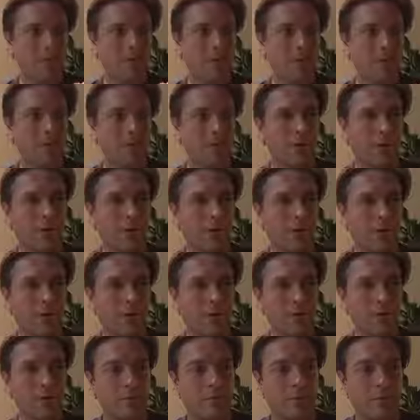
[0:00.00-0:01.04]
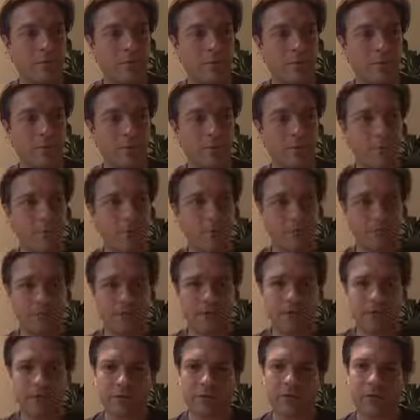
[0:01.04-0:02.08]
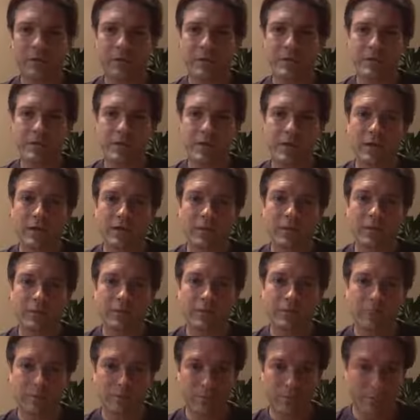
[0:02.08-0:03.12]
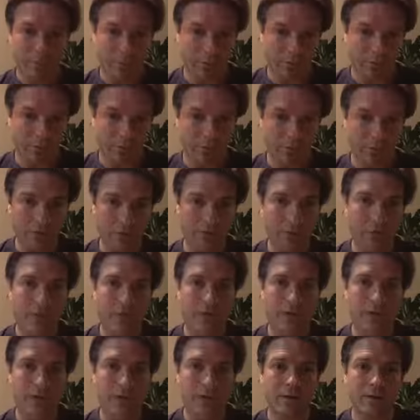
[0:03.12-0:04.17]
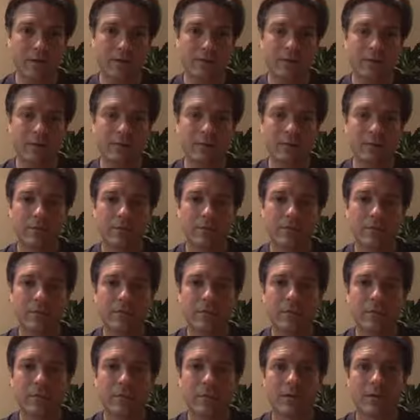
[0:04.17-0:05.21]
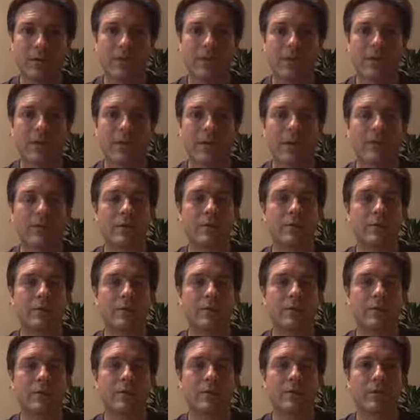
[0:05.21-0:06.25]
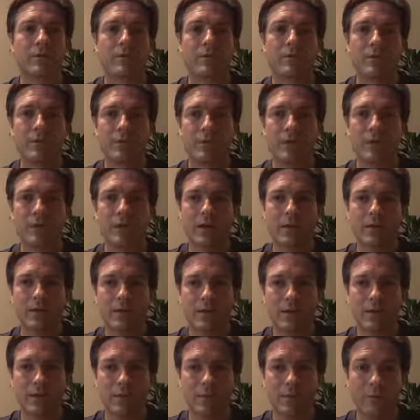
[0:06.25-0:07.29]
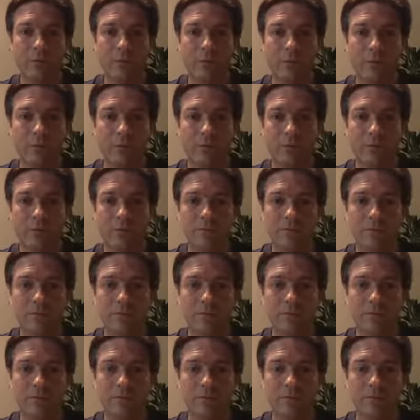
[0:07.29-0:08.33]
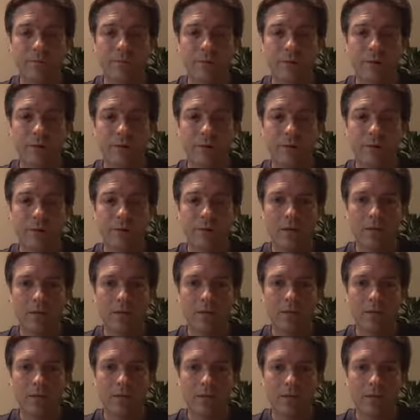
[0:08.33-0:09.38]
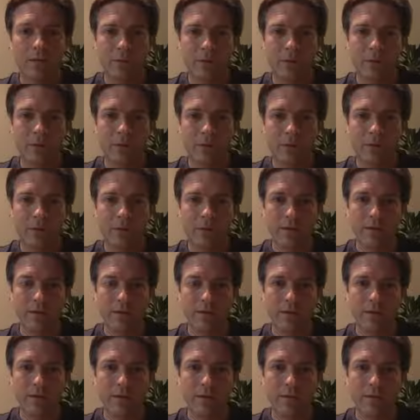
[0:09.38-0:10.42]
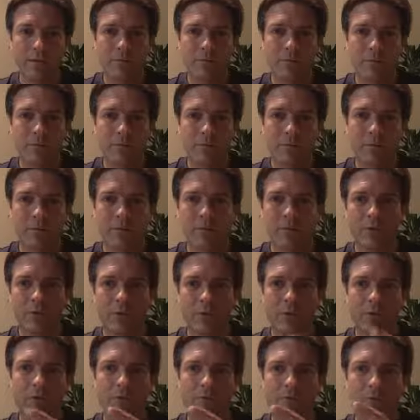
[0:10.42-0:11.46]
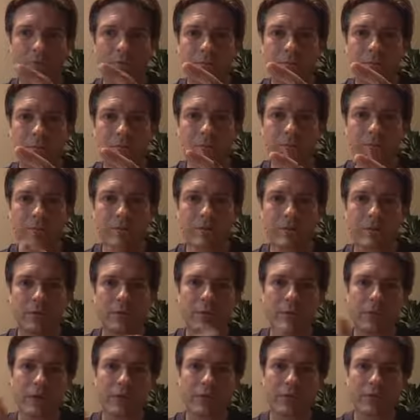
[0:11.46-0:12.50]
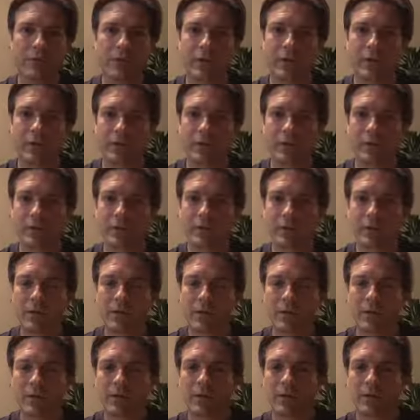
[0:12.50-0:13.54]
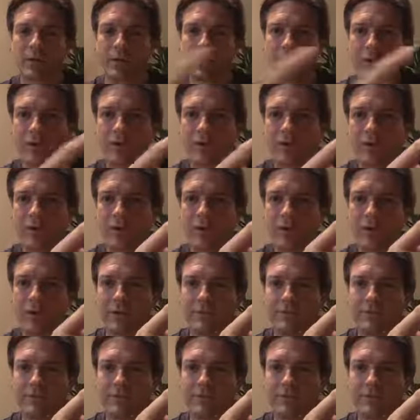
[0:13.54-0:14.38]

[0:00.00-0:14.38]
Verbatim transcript: are not getting the most satisfaction out of what is going on right now, then let me know and we can talk about that. Um, I've got my note that side that side.